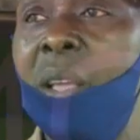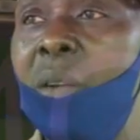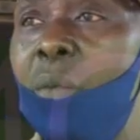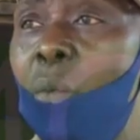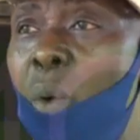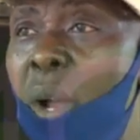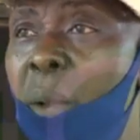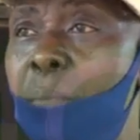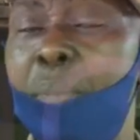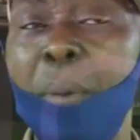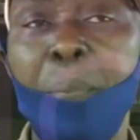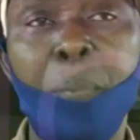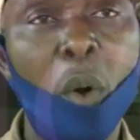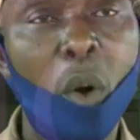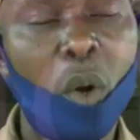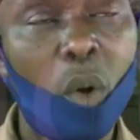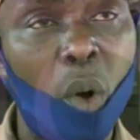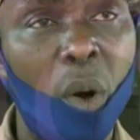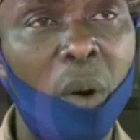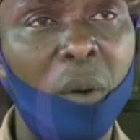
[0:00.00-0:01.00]
When
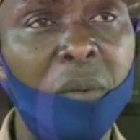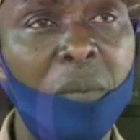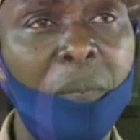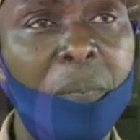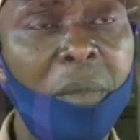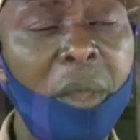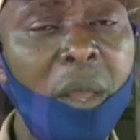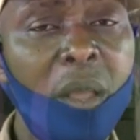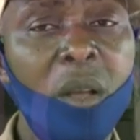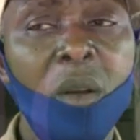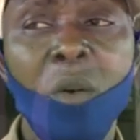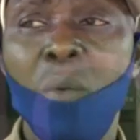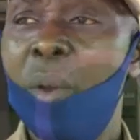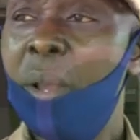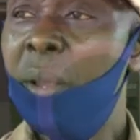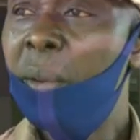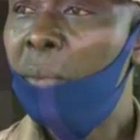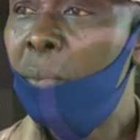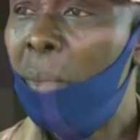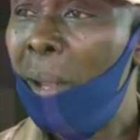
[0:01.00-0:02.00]
people come,
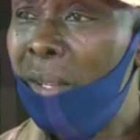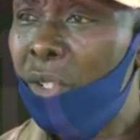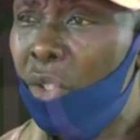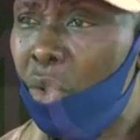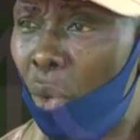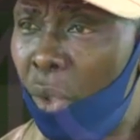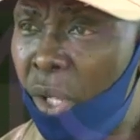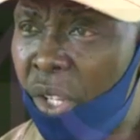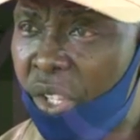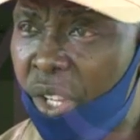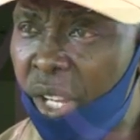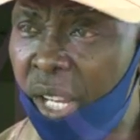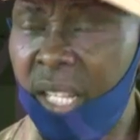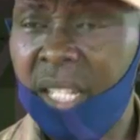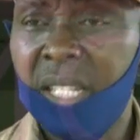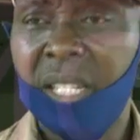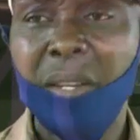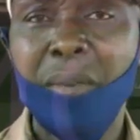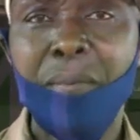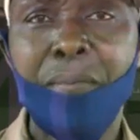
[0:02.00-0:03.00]
we
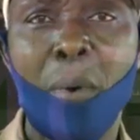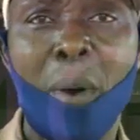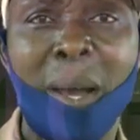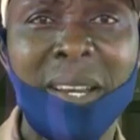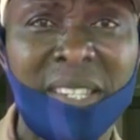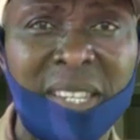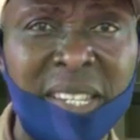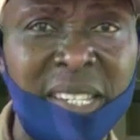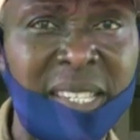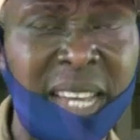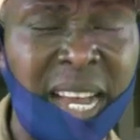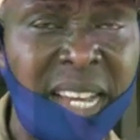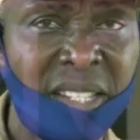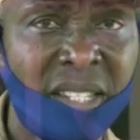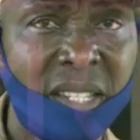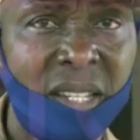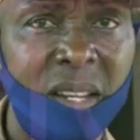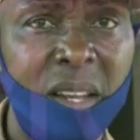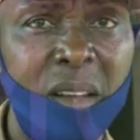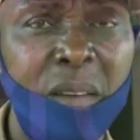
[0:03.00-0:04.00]
solicit for
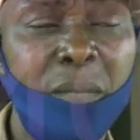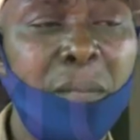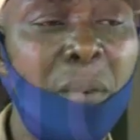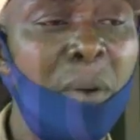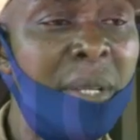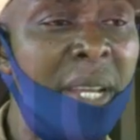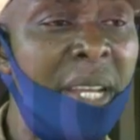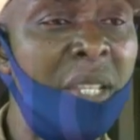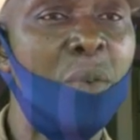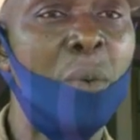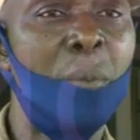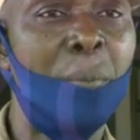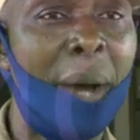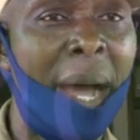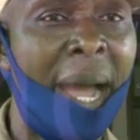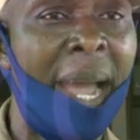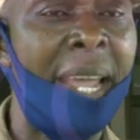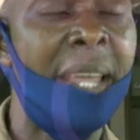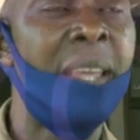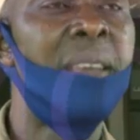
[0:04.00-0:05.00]
assistance for them to
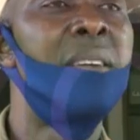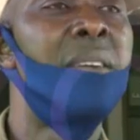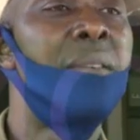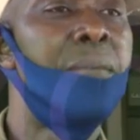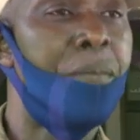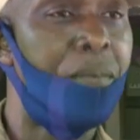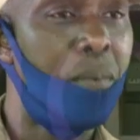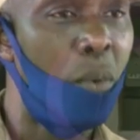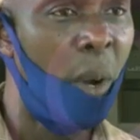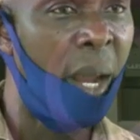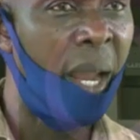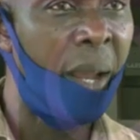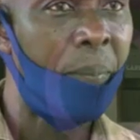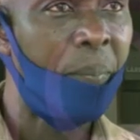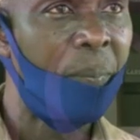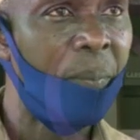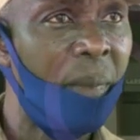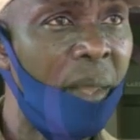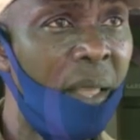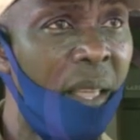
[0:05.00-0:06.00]
buy fuel. In
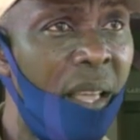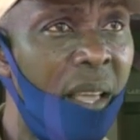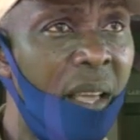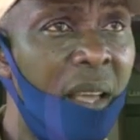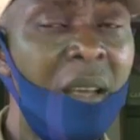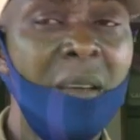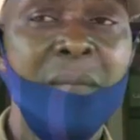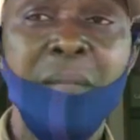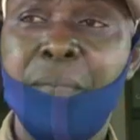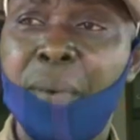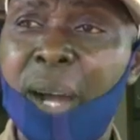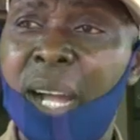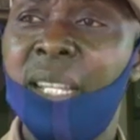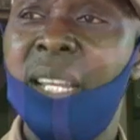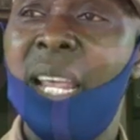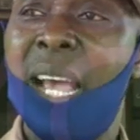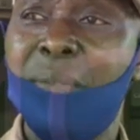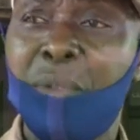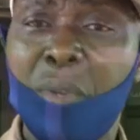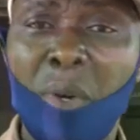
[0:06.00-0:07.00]
fact,
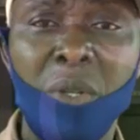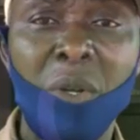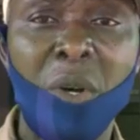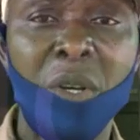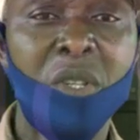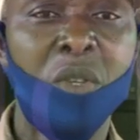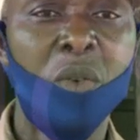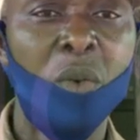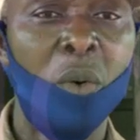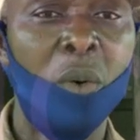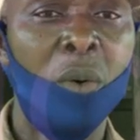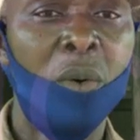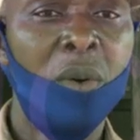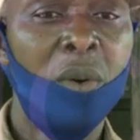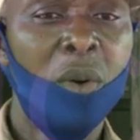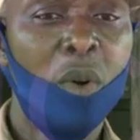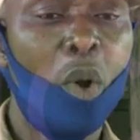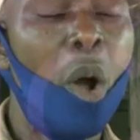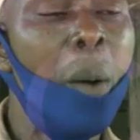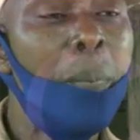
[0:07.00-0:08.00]
they have turned us to
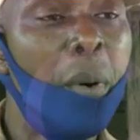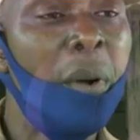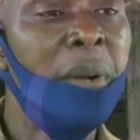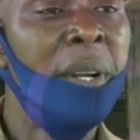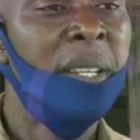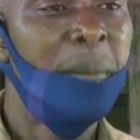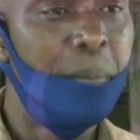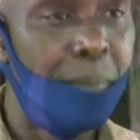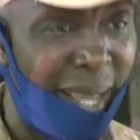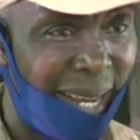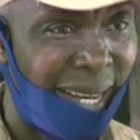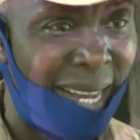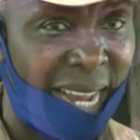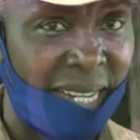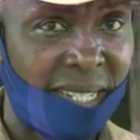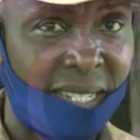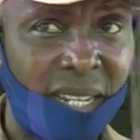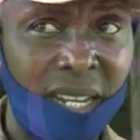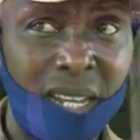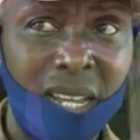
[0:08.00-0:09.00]
corporate
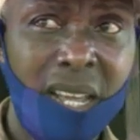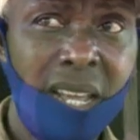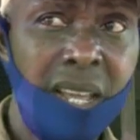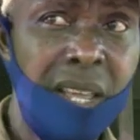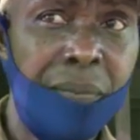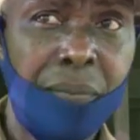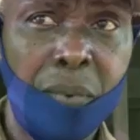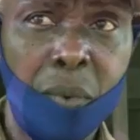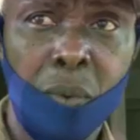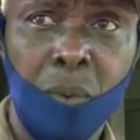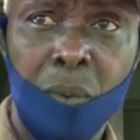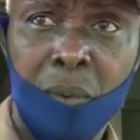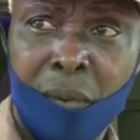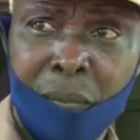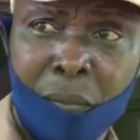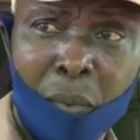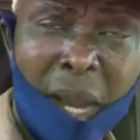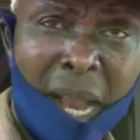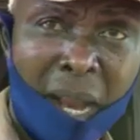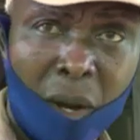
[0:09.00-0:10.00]
beggars.
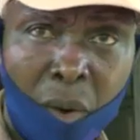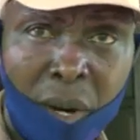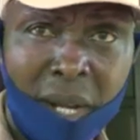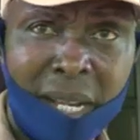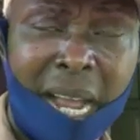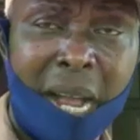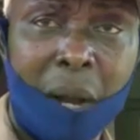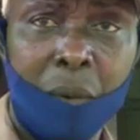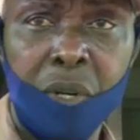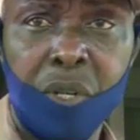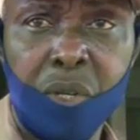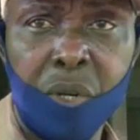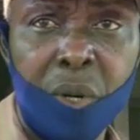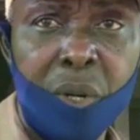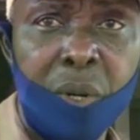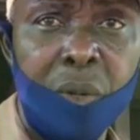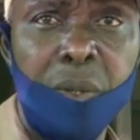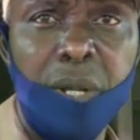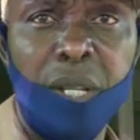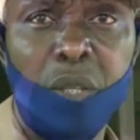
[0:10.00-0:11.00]
If we are going now, we'll show
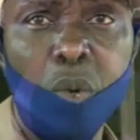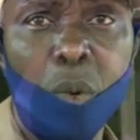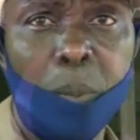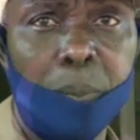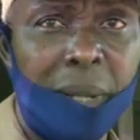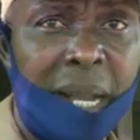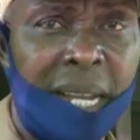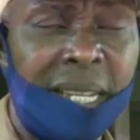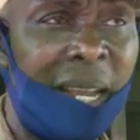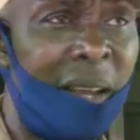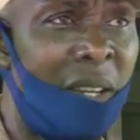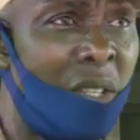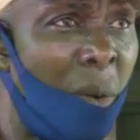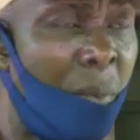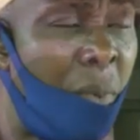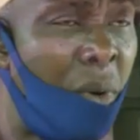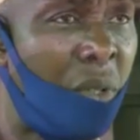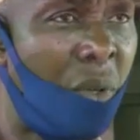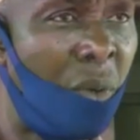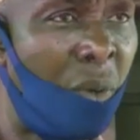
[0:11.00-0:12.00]
you the two plants that are
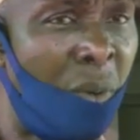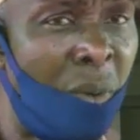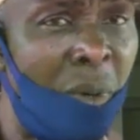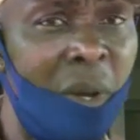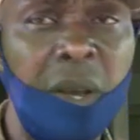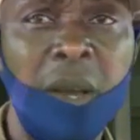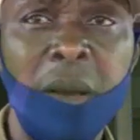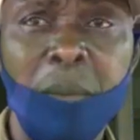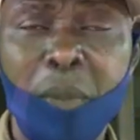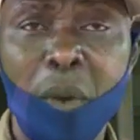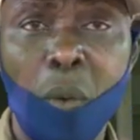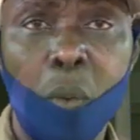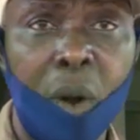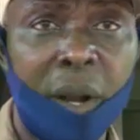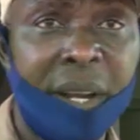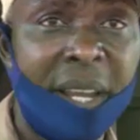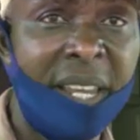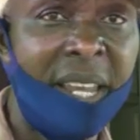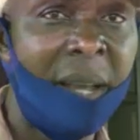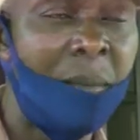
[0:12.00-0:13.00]
supposed to be
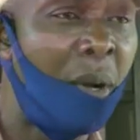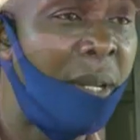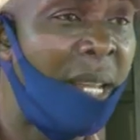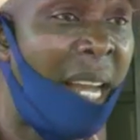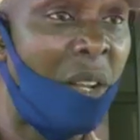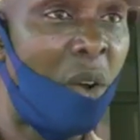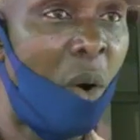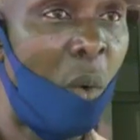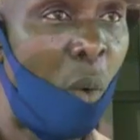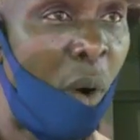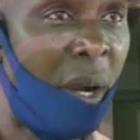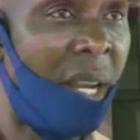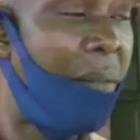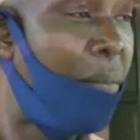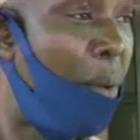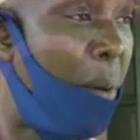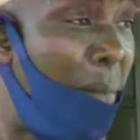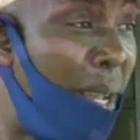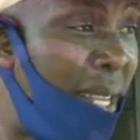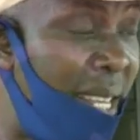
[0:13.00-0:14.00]
working here, but they are not working
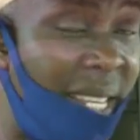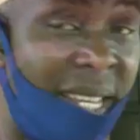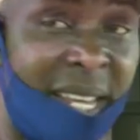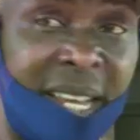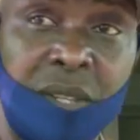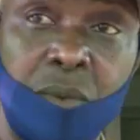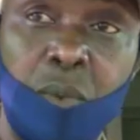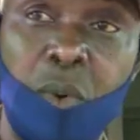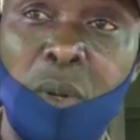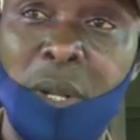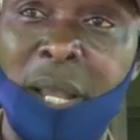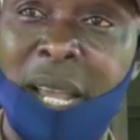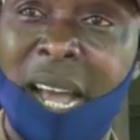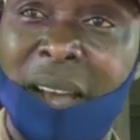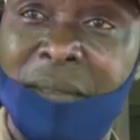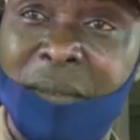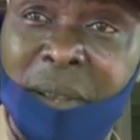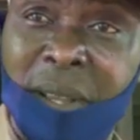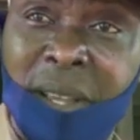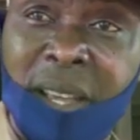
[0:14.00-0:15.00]
for many years. We only
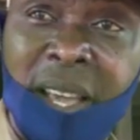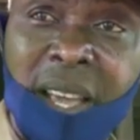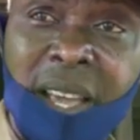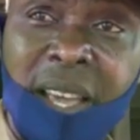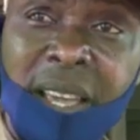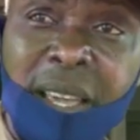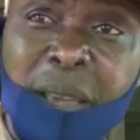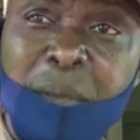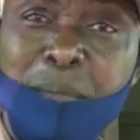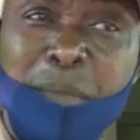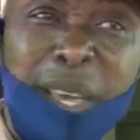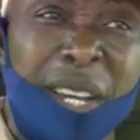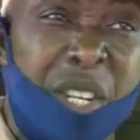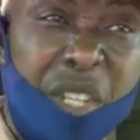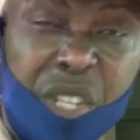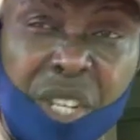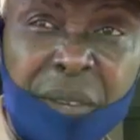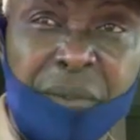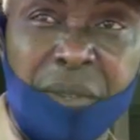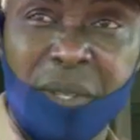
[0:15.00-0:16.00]
have a
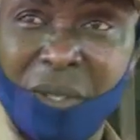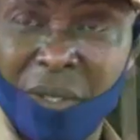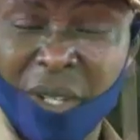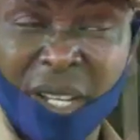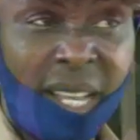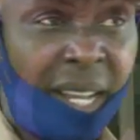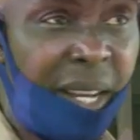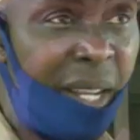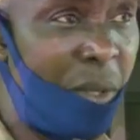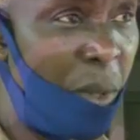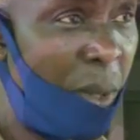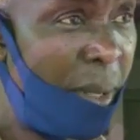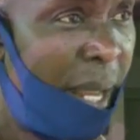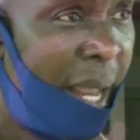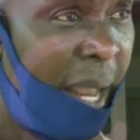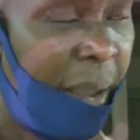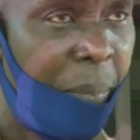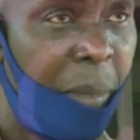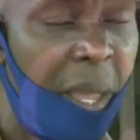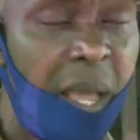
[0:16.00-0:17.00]
makeshift generator
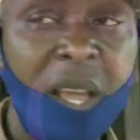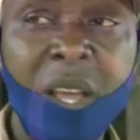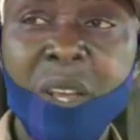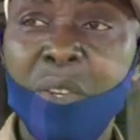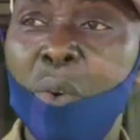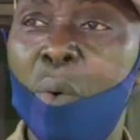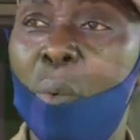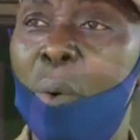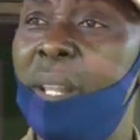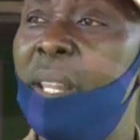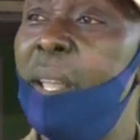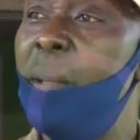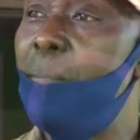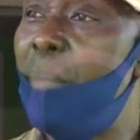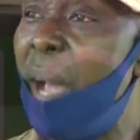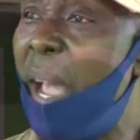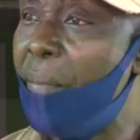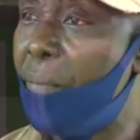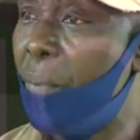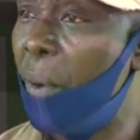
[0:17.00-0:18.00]
there. So when they
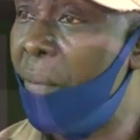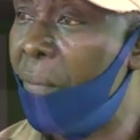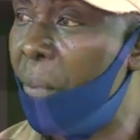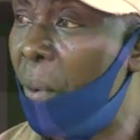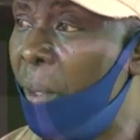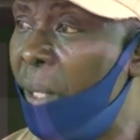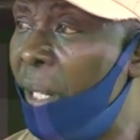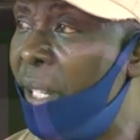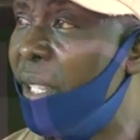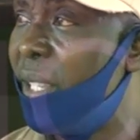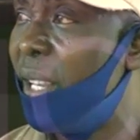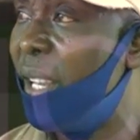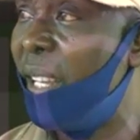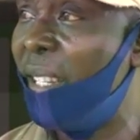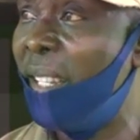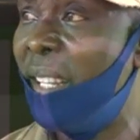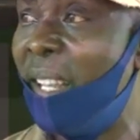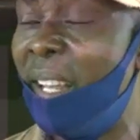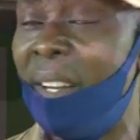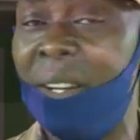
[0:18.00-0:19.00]
buy fuel for this
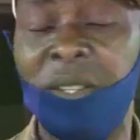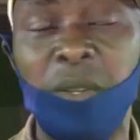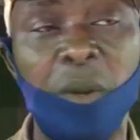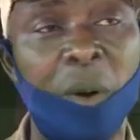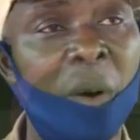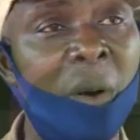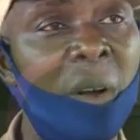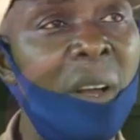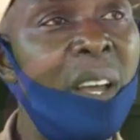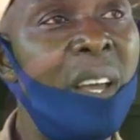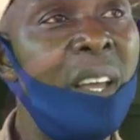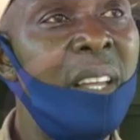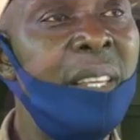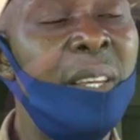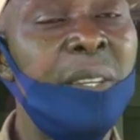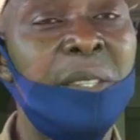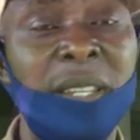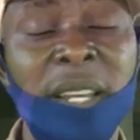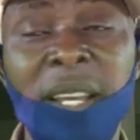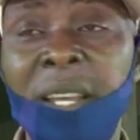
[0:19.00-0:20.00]
generator,
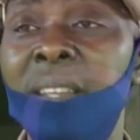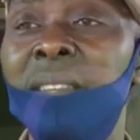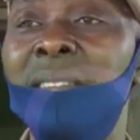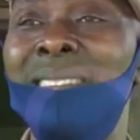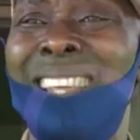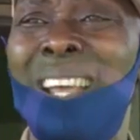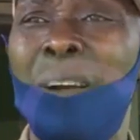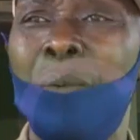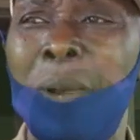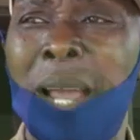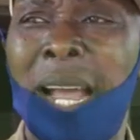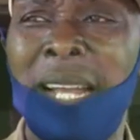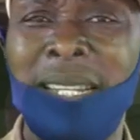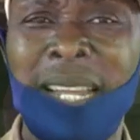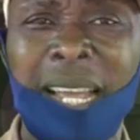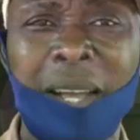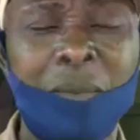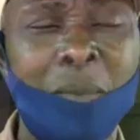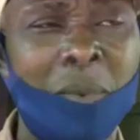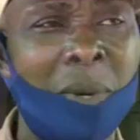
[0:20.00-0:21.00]
they say we are
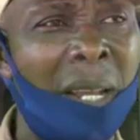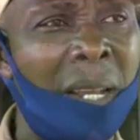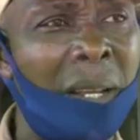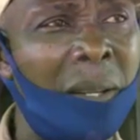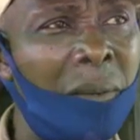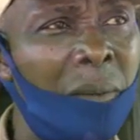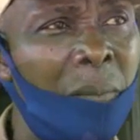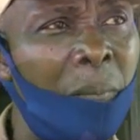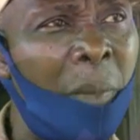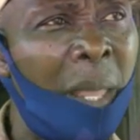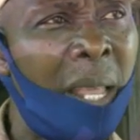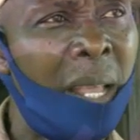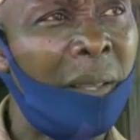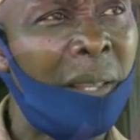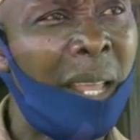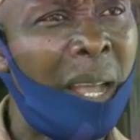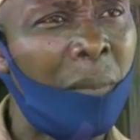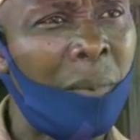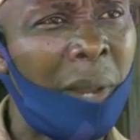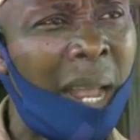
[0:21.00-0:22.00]

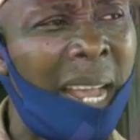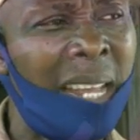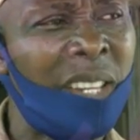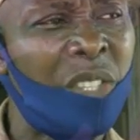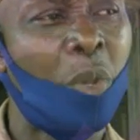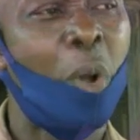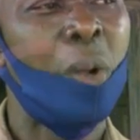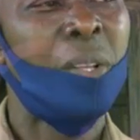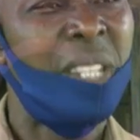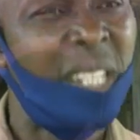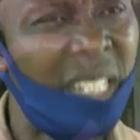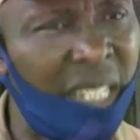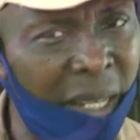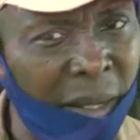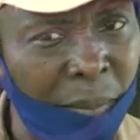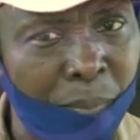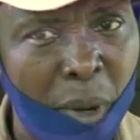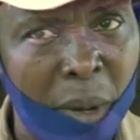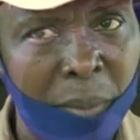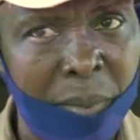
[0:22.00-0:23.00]
extorting
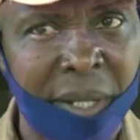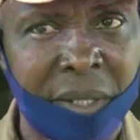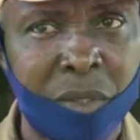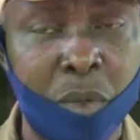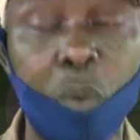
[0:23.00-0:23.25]
the public.